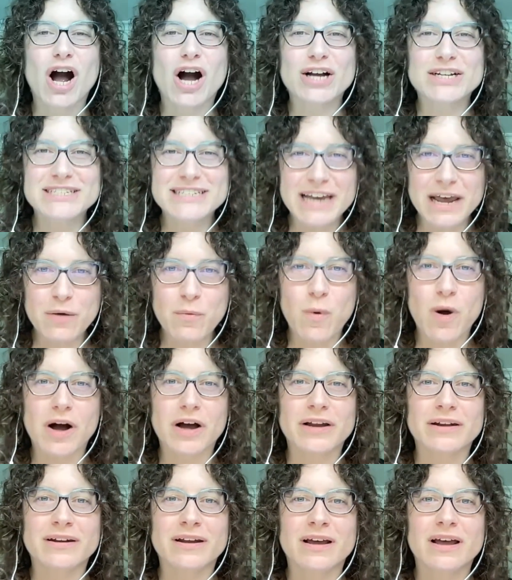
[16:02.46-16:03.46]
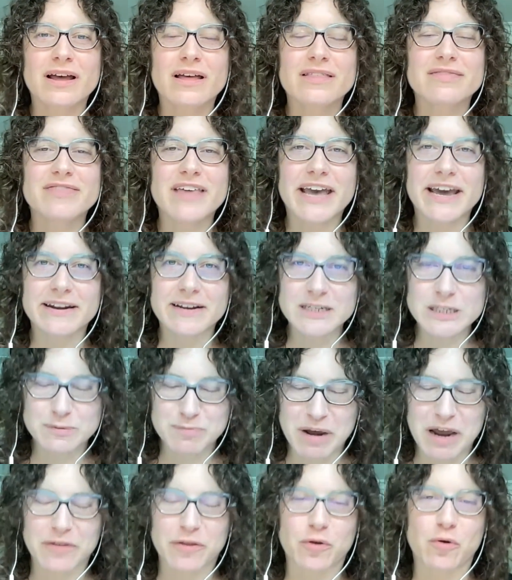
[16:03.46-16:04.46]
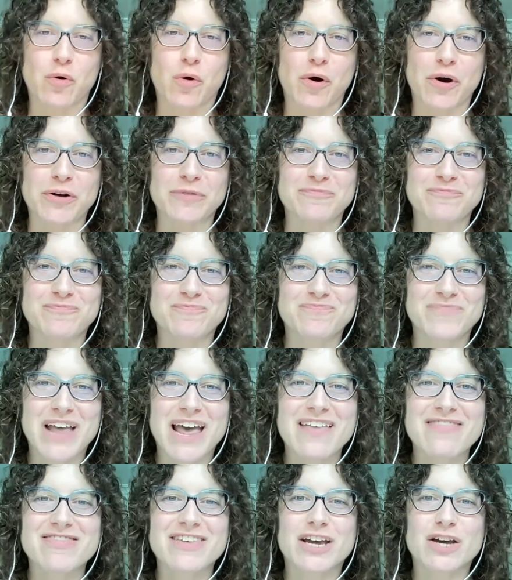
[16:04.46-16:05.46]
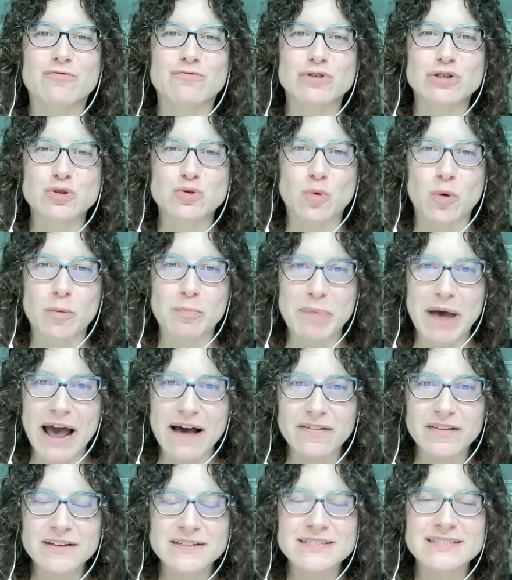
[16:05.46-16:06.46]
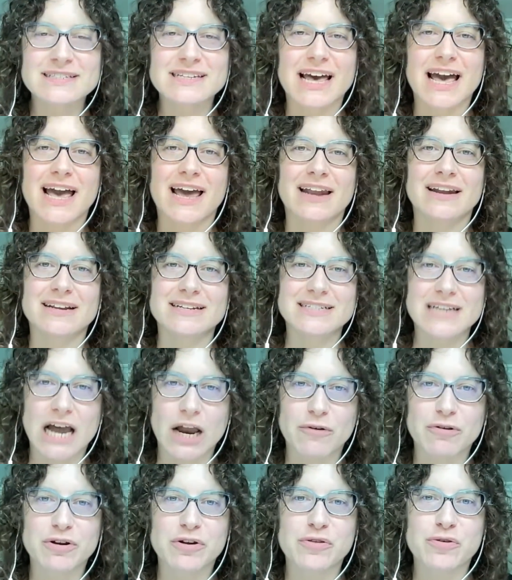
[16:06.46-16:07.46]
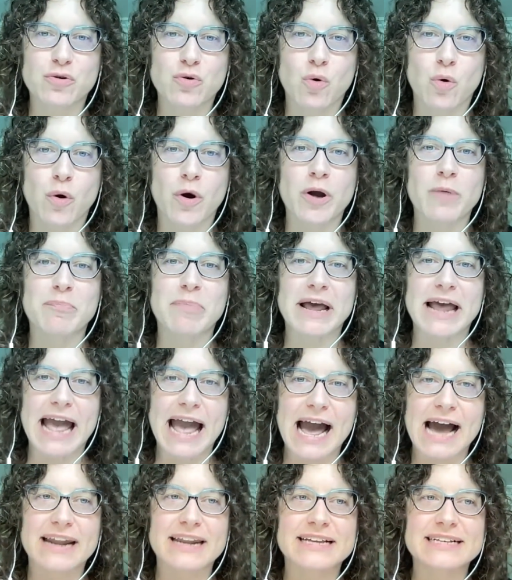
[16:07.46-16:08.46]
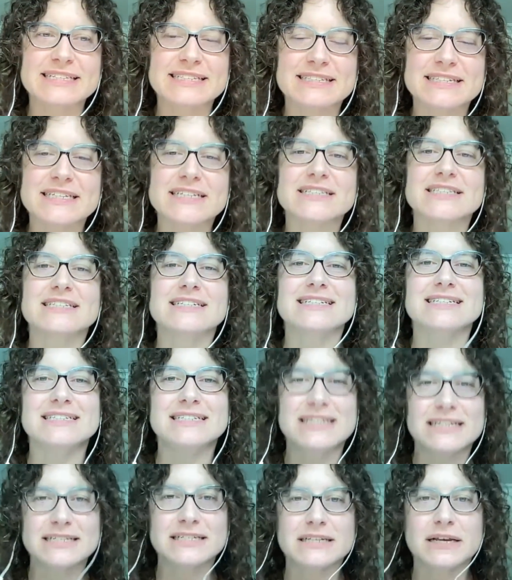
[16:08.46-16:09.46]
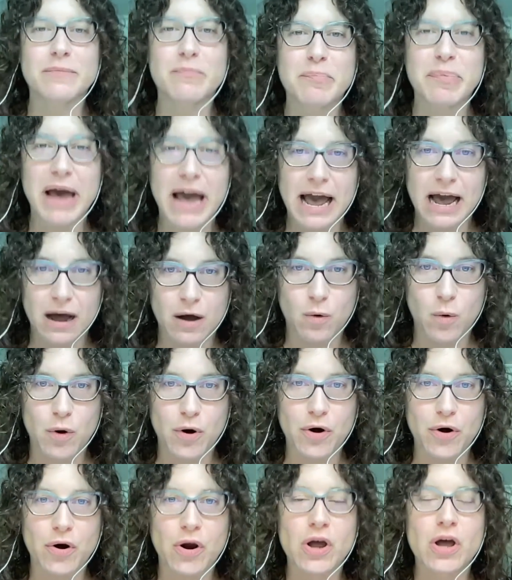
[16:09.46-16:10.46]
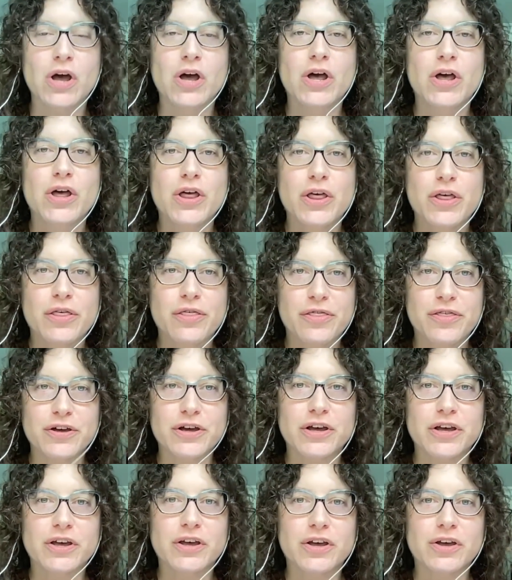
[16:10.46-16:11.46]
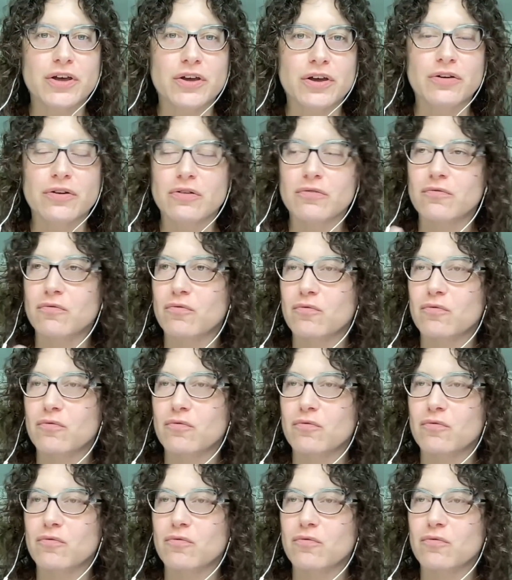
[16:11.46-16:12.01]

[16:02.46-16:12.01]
On day one, they can expand the court. They can restore balance and integrity to the court by adding seats to disempower the